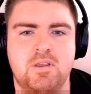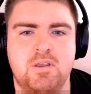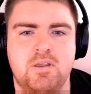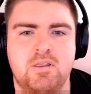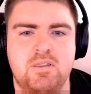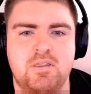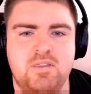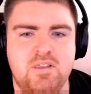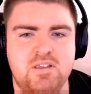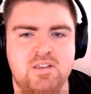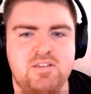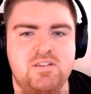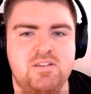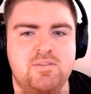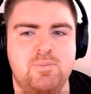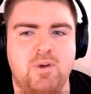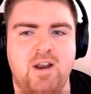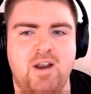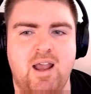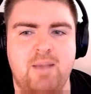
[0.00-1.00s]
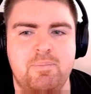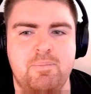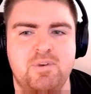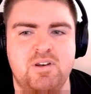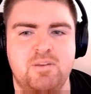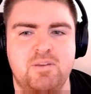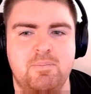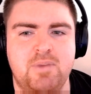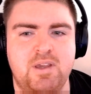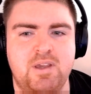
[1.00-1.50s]
This is what happened to
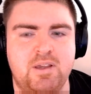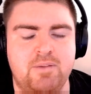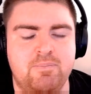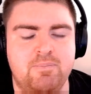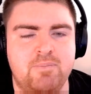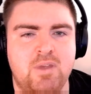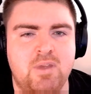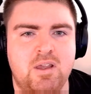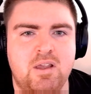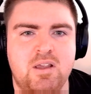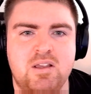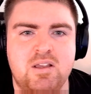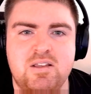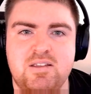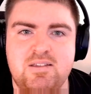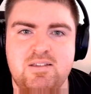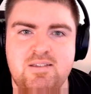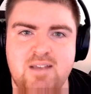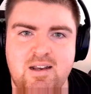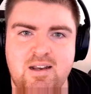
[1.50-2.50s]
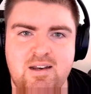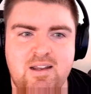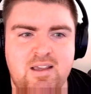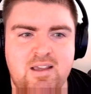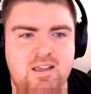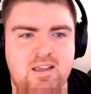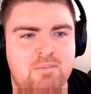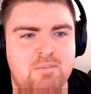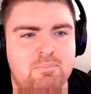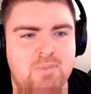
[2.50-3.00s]
me. Sunday
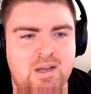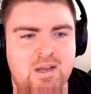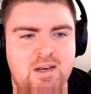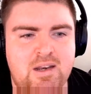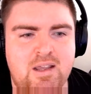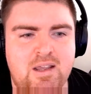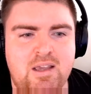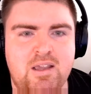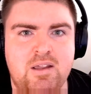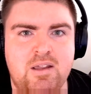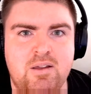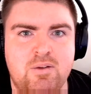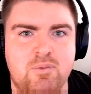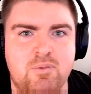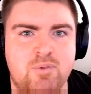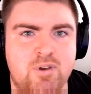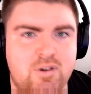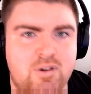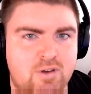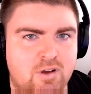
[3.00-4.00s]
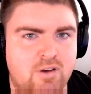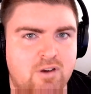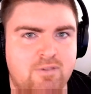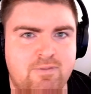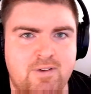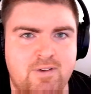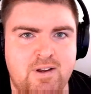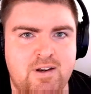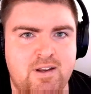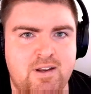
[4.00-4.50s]
and Monday were not a
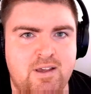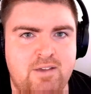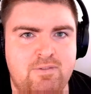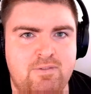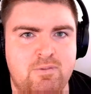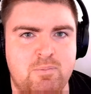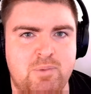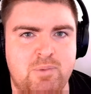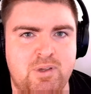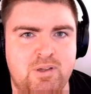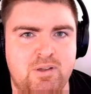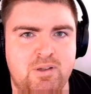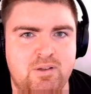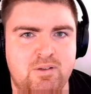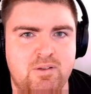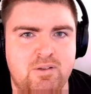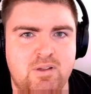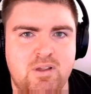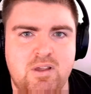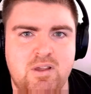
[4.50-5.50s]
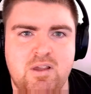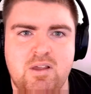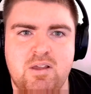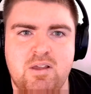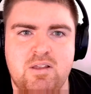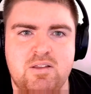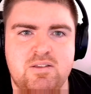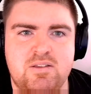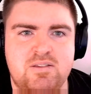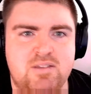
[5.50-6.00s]
fun day for me.
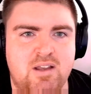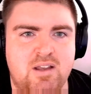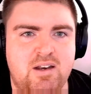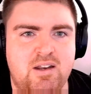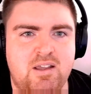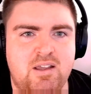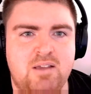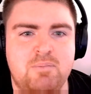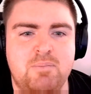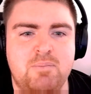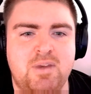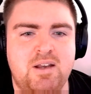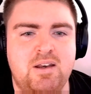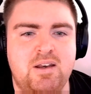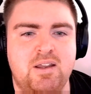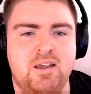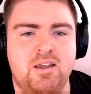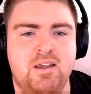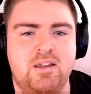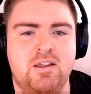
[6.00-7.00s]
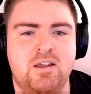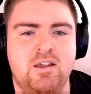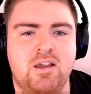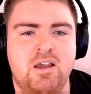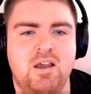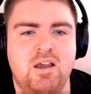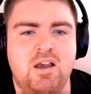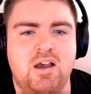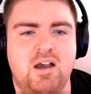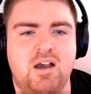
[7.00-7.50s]
Sunday and Monday,
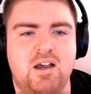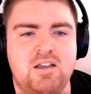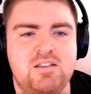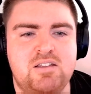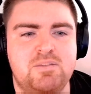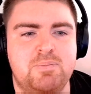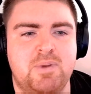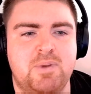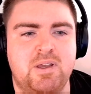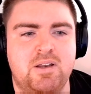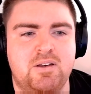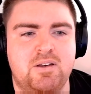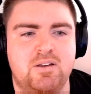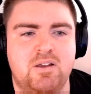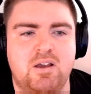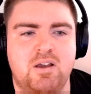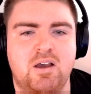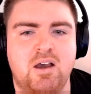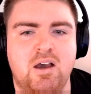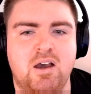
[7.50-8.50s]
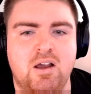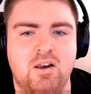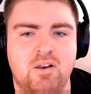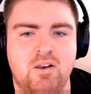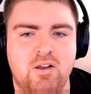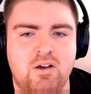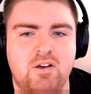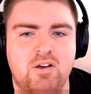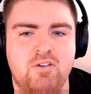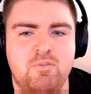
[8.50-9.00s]
I spent a
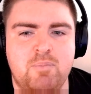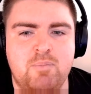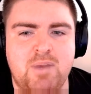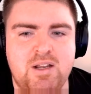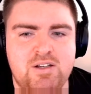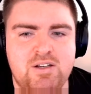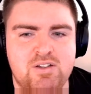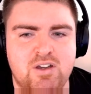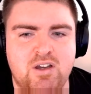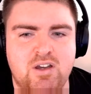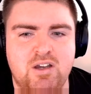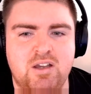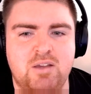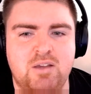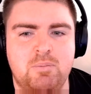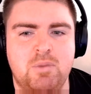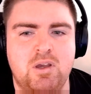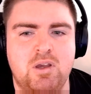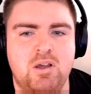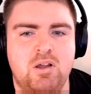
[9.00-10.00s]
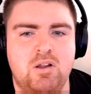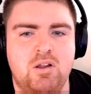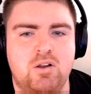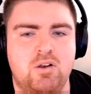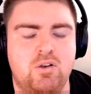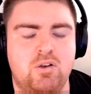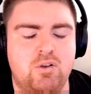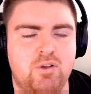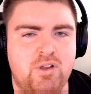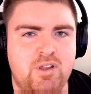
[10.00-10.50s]
lot of my time
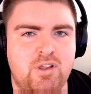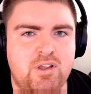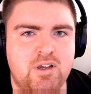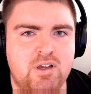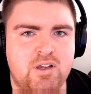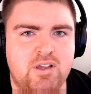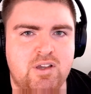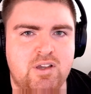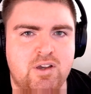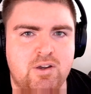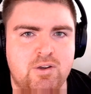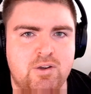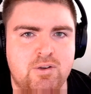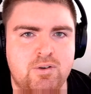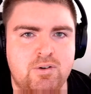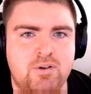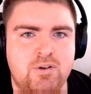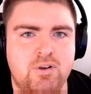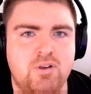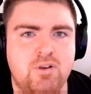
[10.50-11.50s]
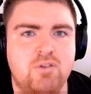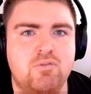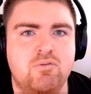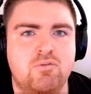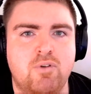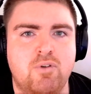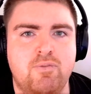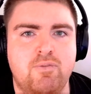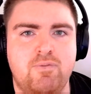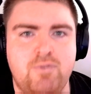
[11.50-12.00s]
looking at code,
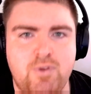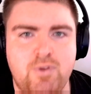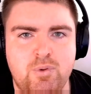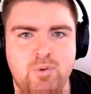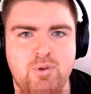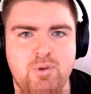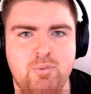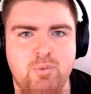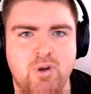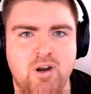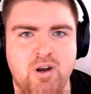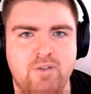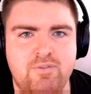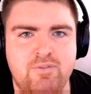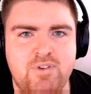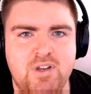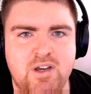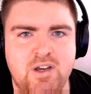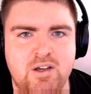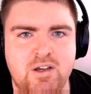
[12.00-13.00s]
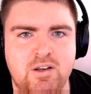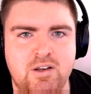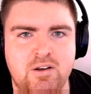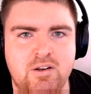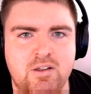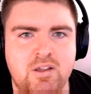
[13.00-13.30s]
reviewing what I've done,